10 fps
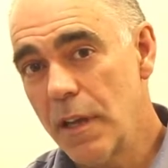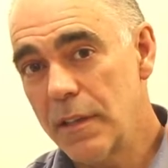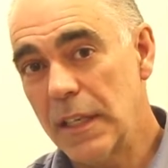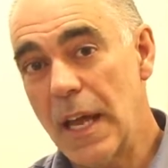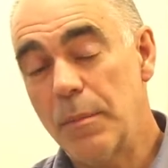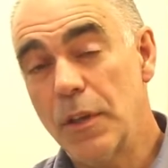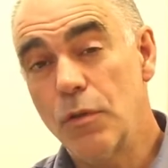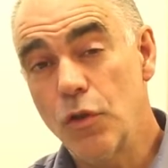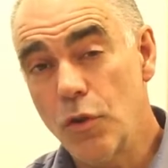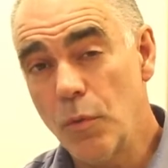It's
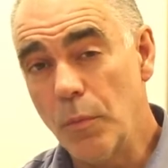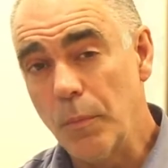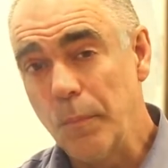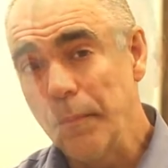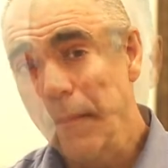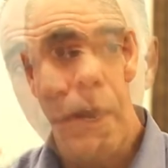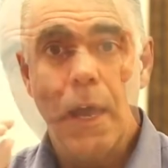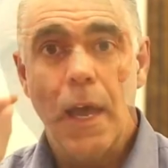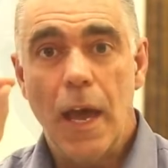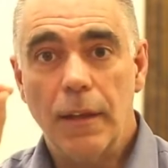adapted to you.
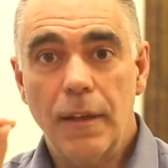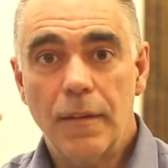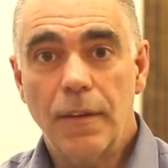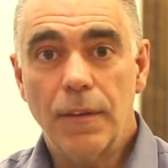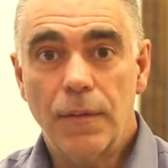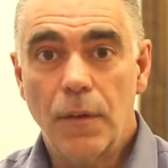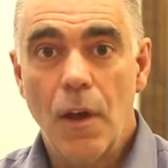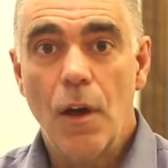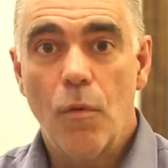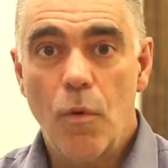And this is
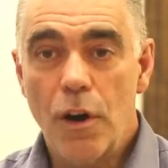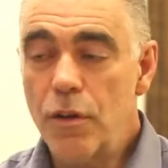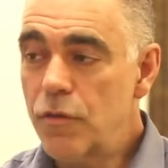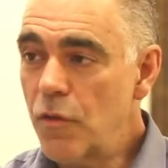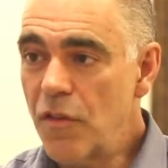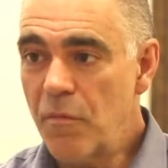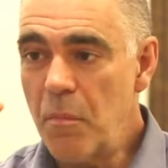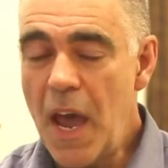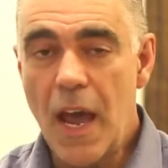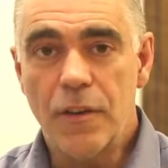where you sort of
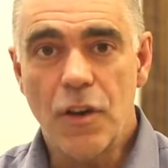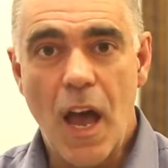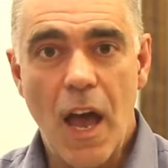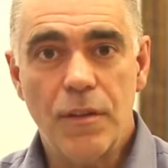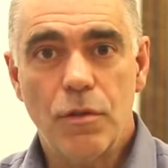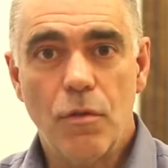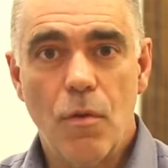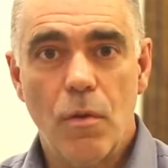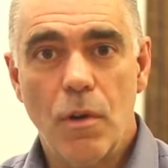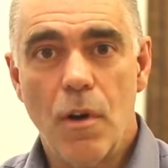match as you
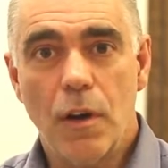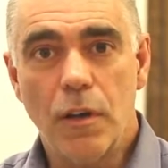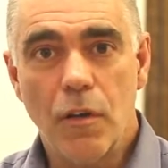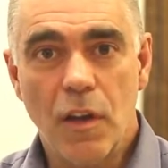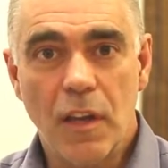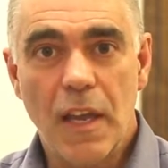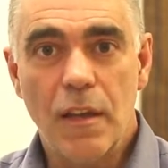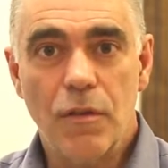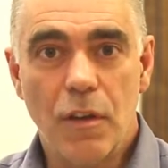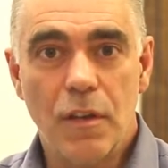go along.
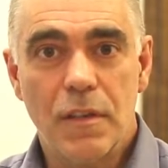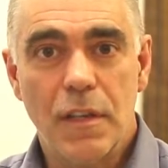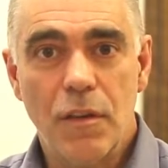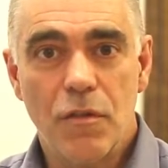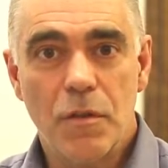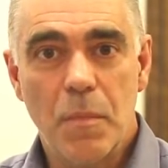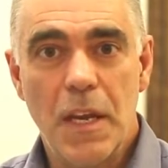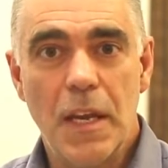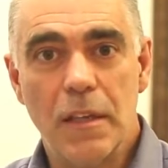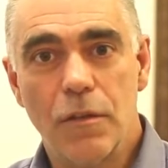You can see your
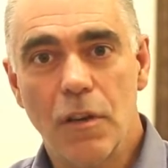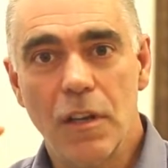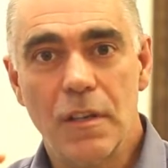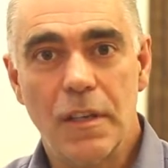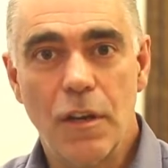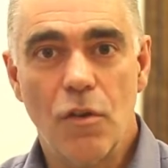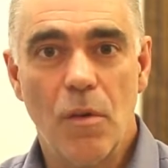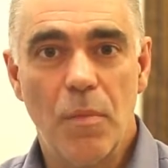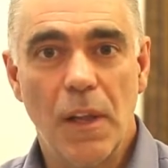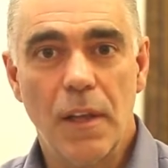speeds, you can see
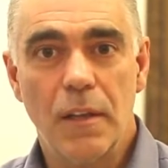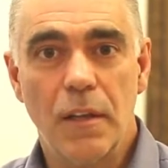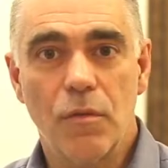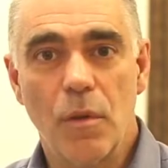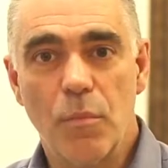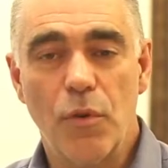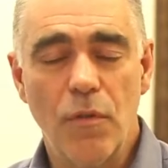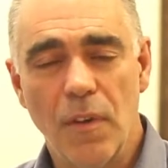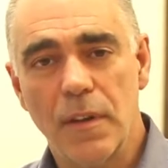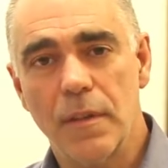your ability to
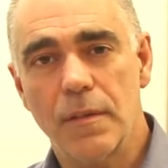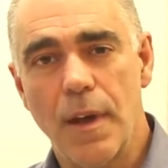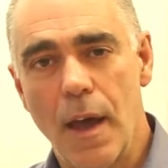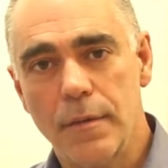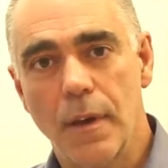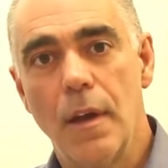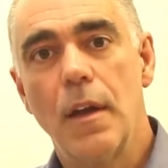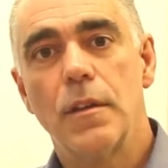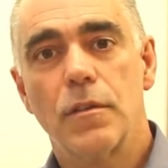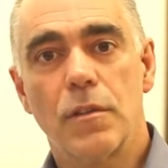improve on this task,
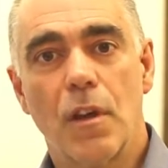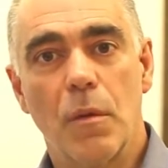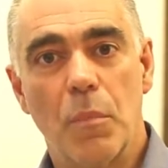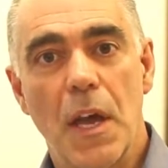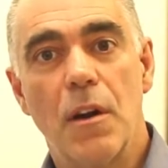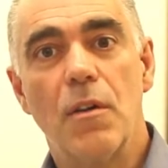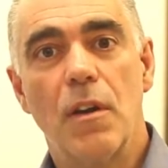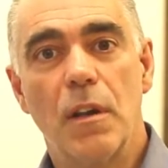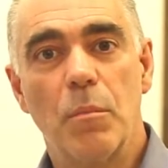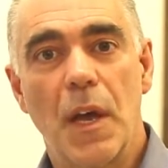just get
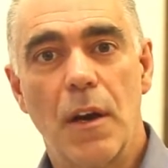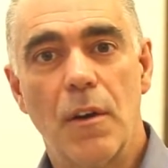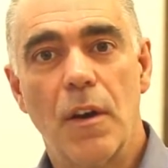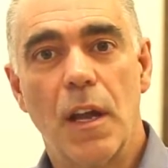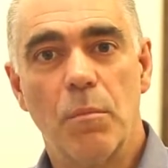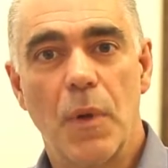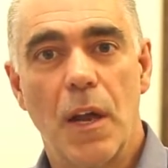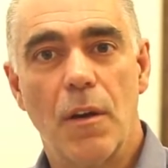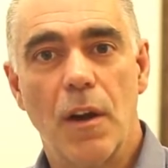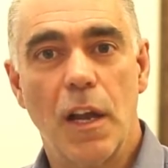better and better and
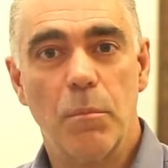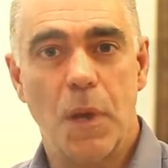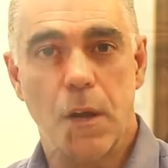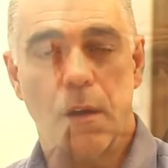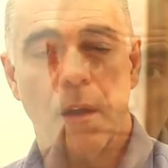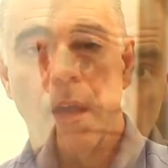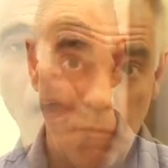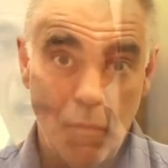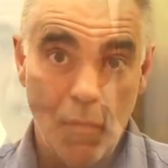better and better.